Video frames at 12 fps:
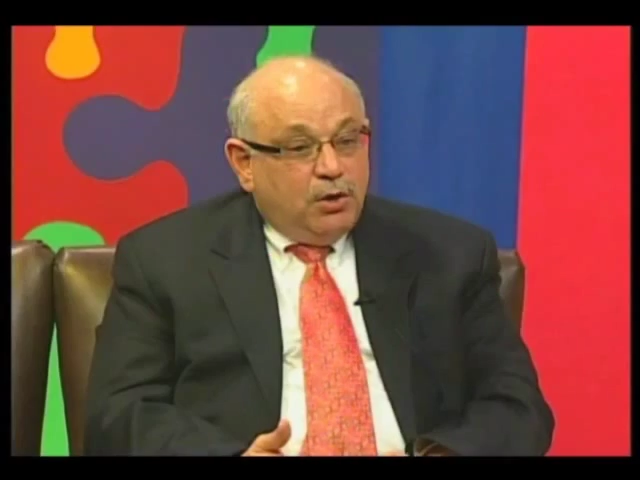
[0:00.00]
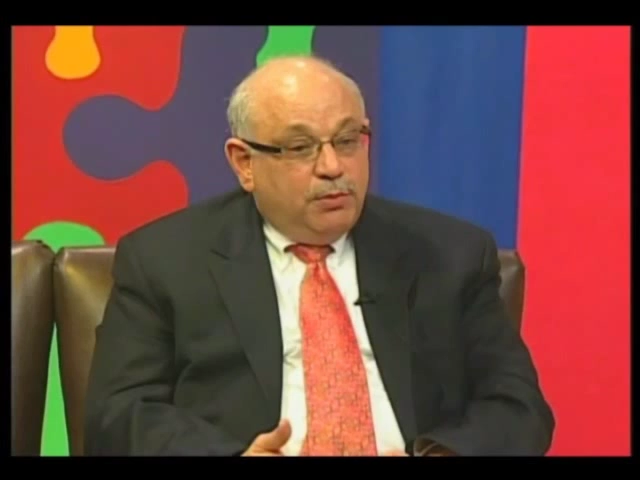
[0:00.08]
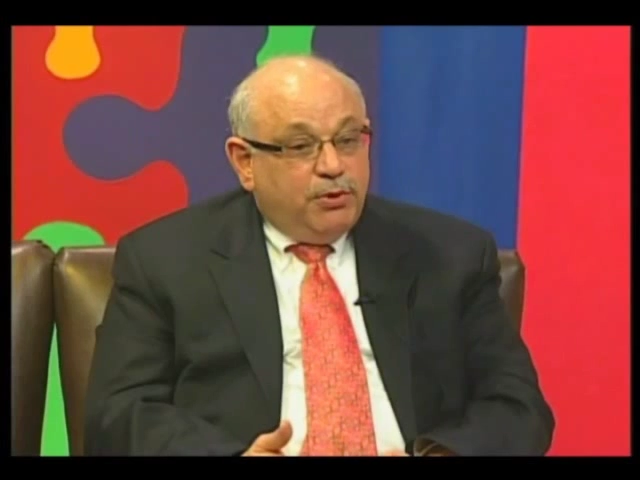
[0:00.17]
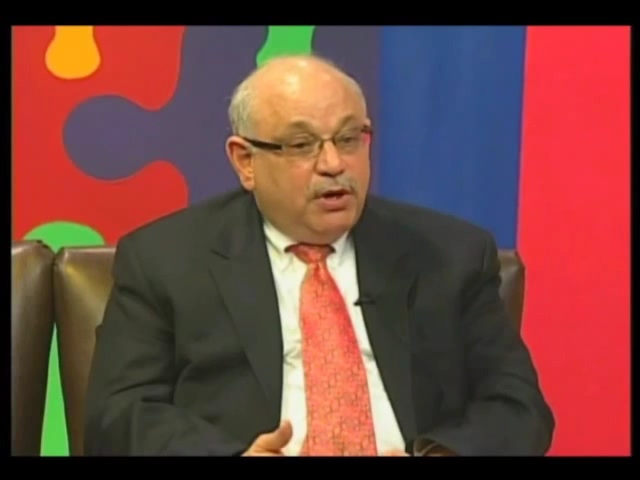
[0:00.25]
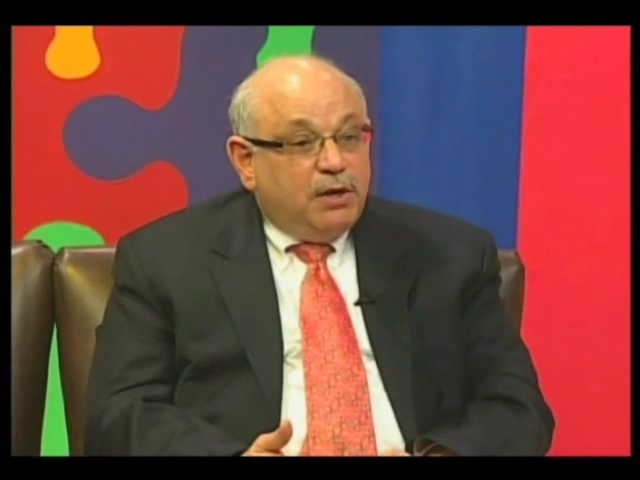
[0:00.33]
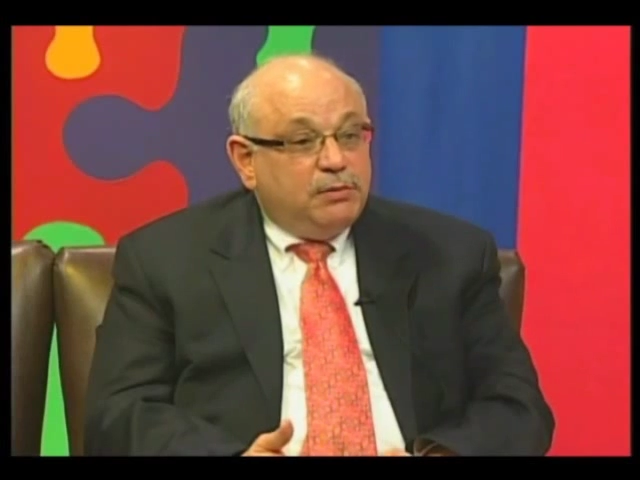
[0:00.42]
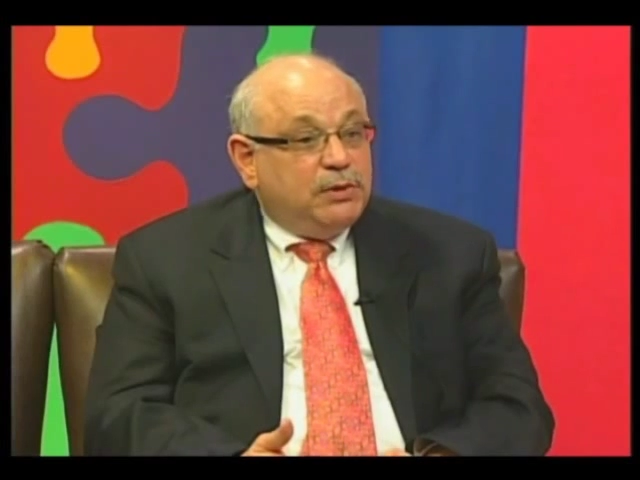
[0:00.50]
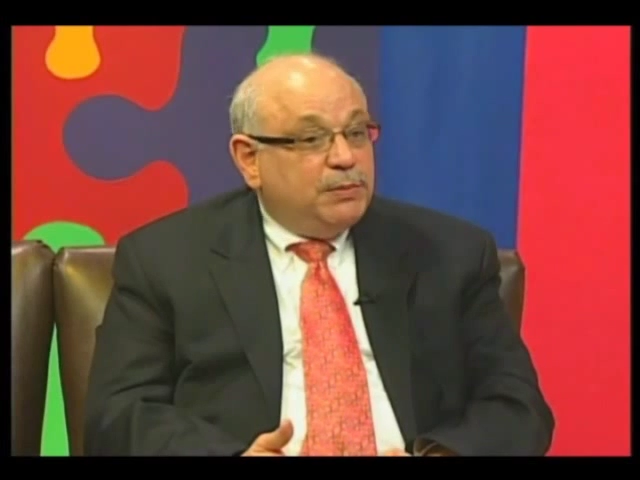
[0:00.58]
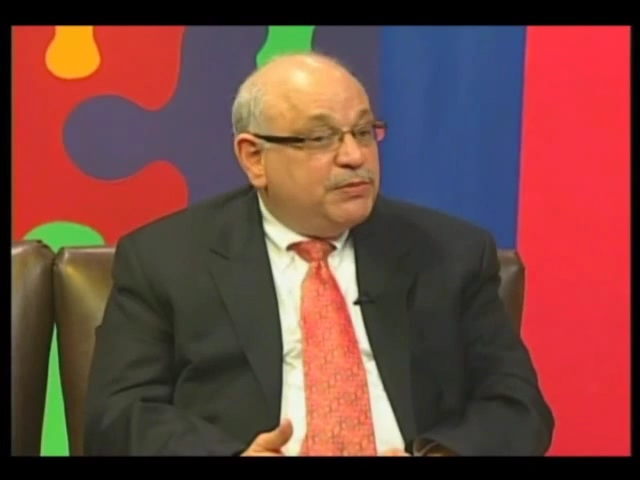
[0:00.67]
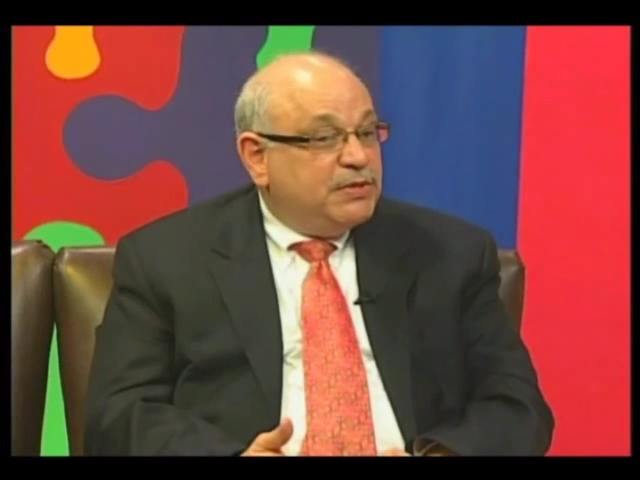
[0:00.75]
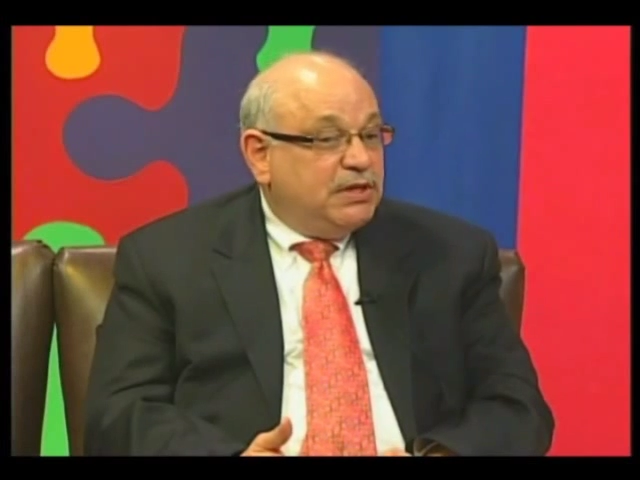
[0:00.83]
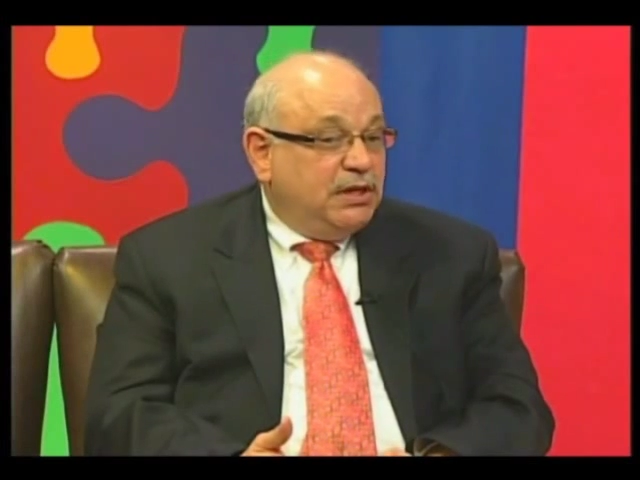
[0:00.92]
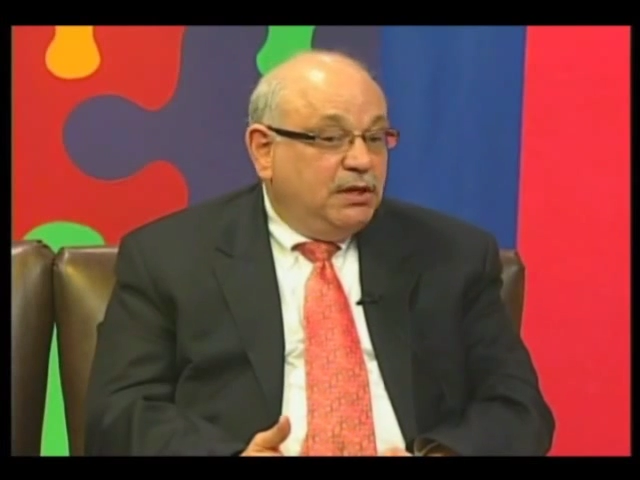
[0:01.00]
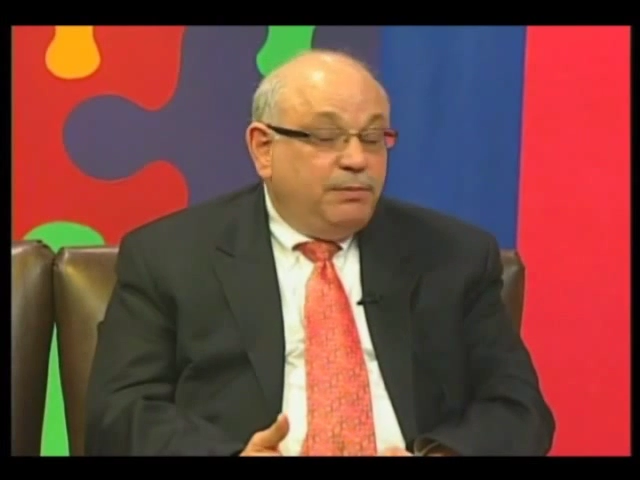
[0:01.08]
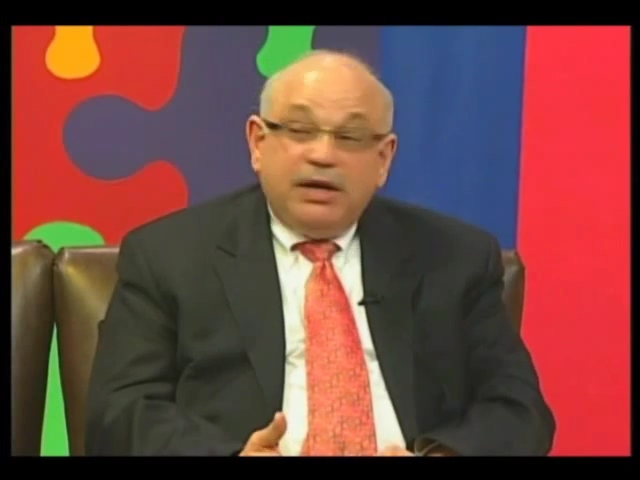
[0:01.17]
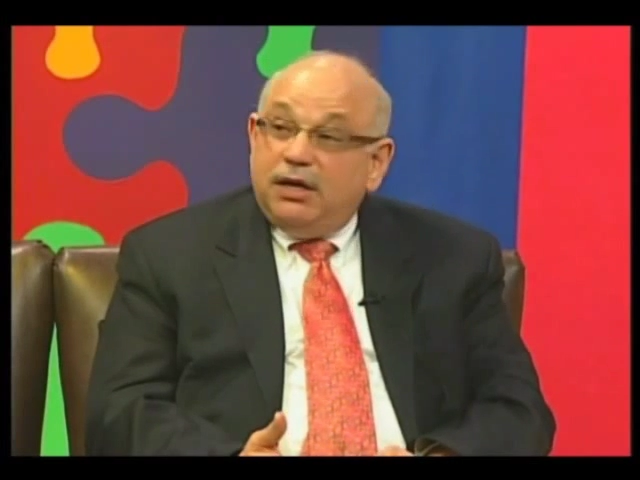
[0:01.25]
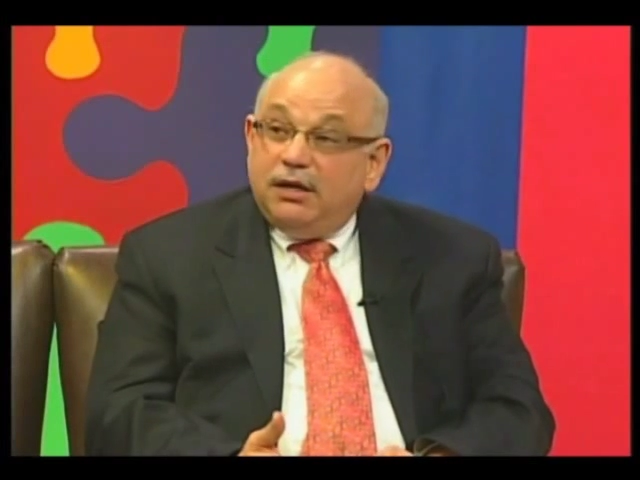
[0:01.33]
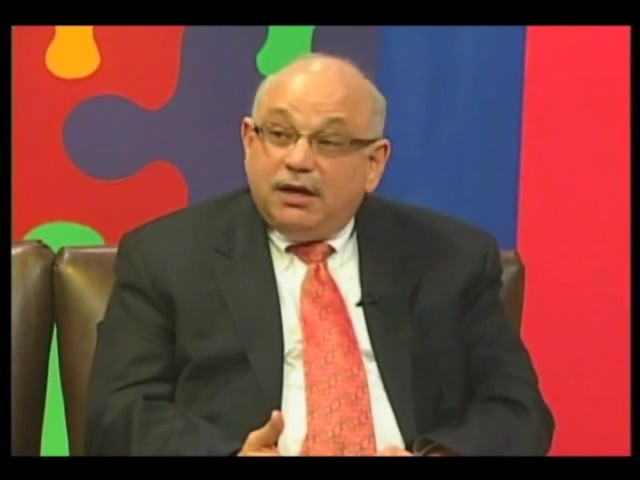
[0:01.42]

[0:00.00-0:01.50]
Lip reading: problems in making